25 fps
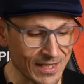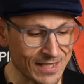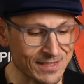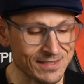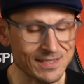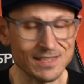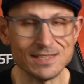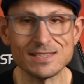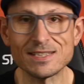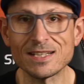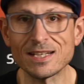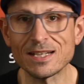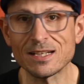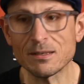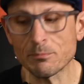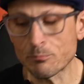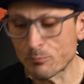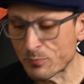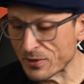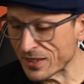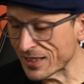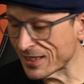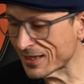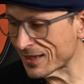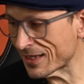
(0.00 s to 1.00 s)
as I said,
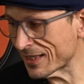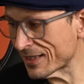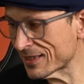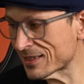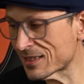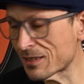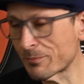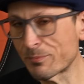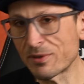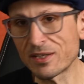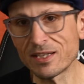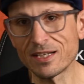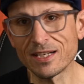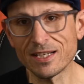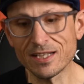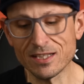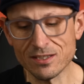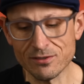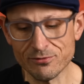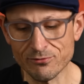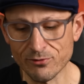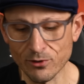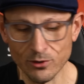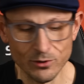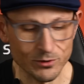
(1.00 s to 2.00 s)
big thanks to B&H
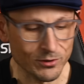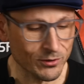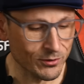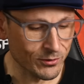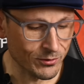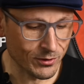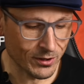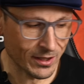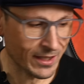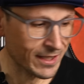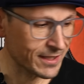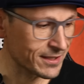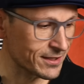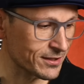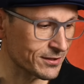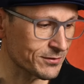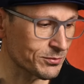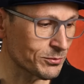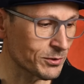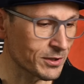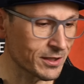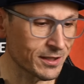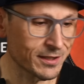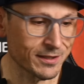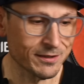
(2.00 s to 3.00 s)
Photo. I just
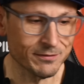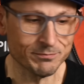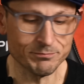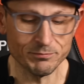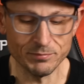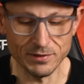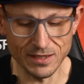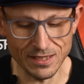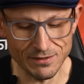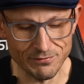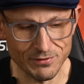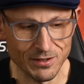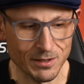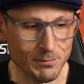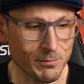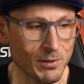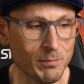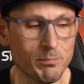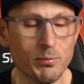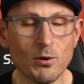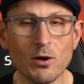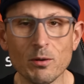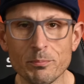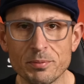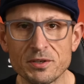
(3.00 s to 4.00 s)
want to give them a
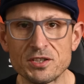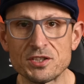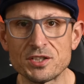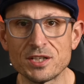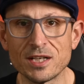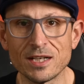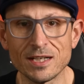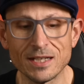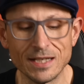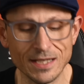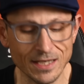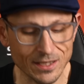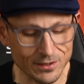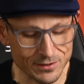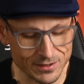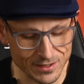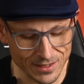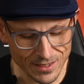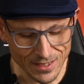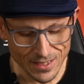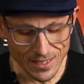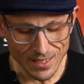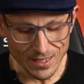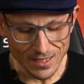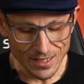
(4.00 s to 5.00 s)
proper shout out.
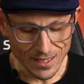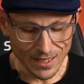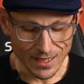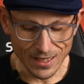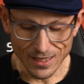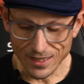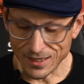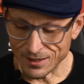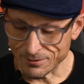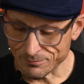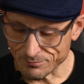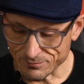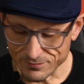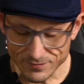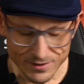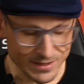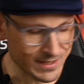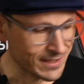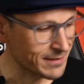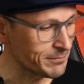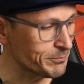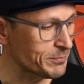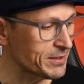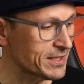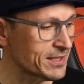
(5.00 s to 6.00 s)
Um,
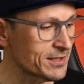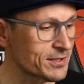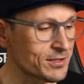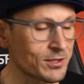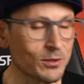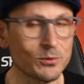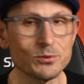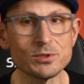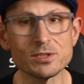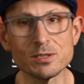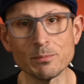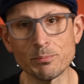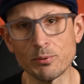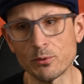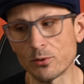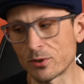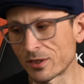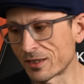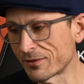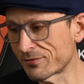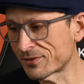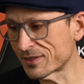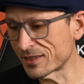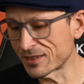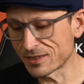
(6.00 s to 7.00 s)
they've been so
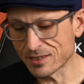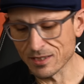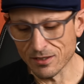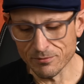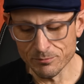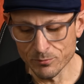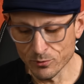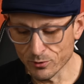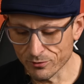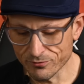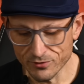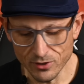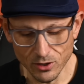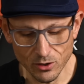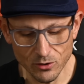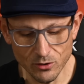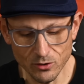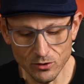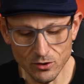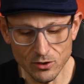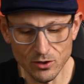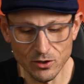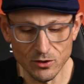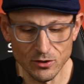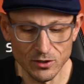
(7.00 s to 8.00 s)
supportive since I moved to
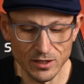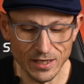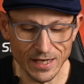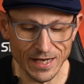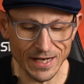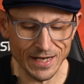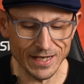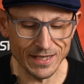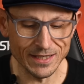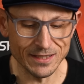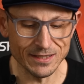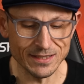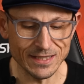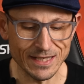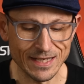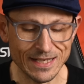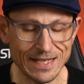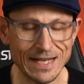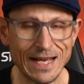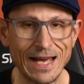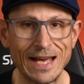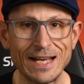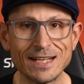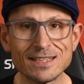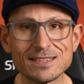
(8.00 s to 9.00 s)
Hong Kong and
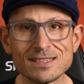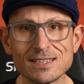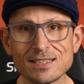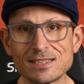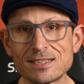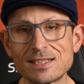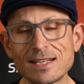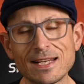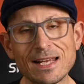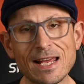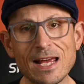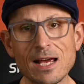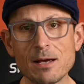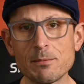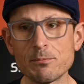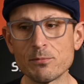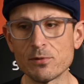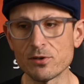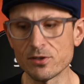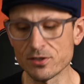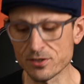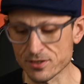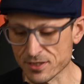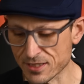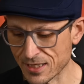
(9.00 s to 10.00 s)
getting access to
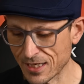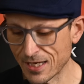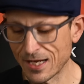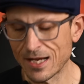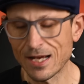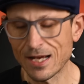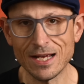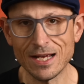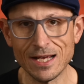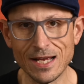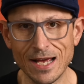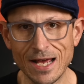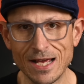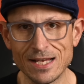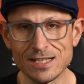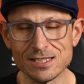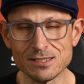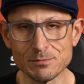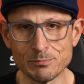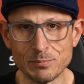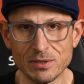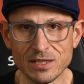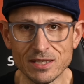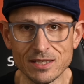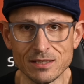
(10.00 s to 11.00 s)
cameras has
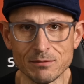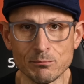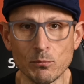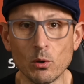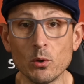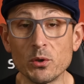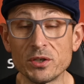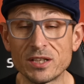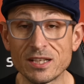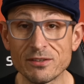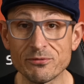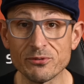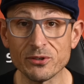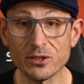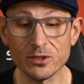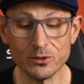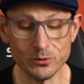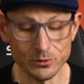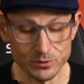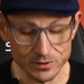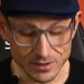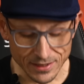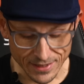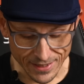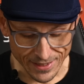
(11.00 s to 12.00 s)
been more
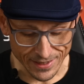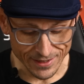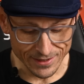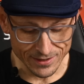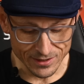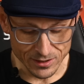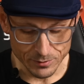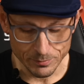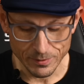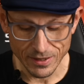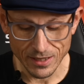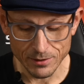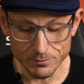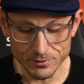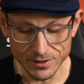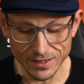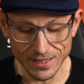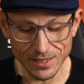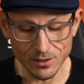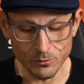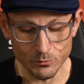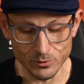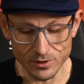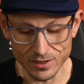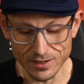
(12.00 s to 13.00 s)
difficult and to be able to
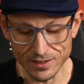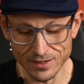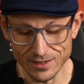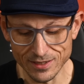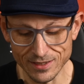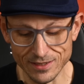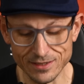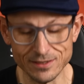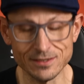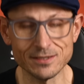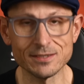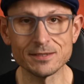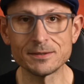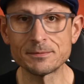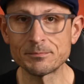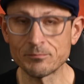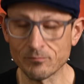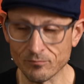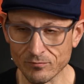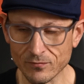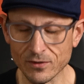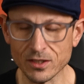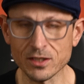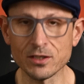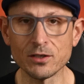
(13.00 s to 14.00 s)
get one of these
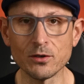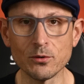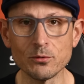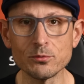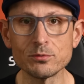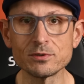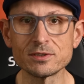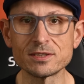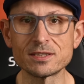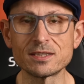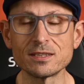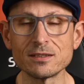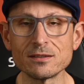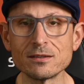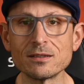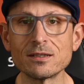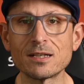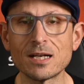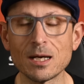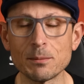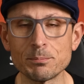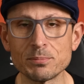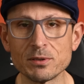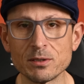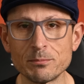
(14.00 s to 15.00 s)
you know, still a
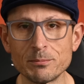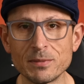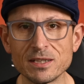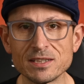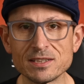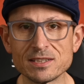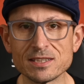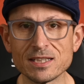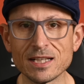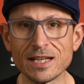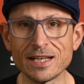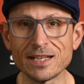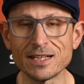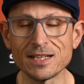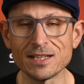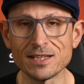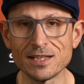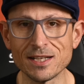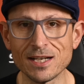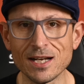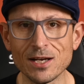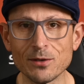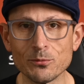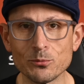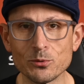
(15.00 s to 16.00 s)
couple of months later
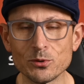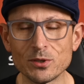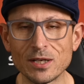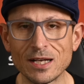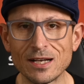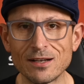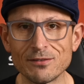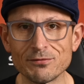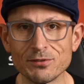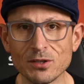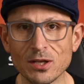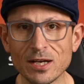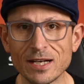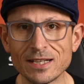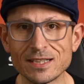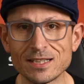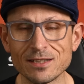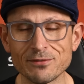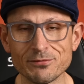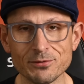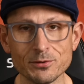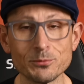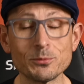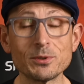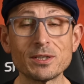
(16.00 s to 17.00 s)
than I would have liked
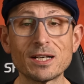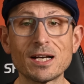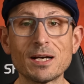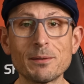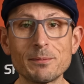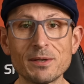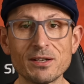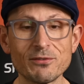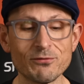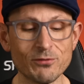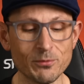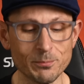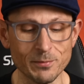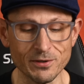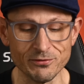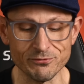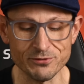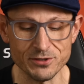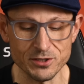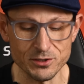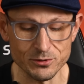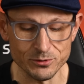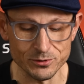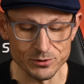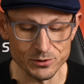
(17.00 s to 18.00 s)
if it were coming from
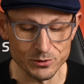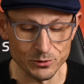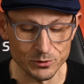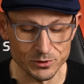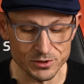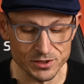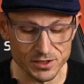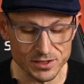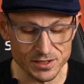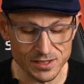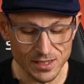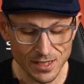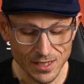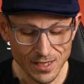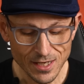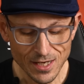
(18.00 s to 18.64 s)
official sources,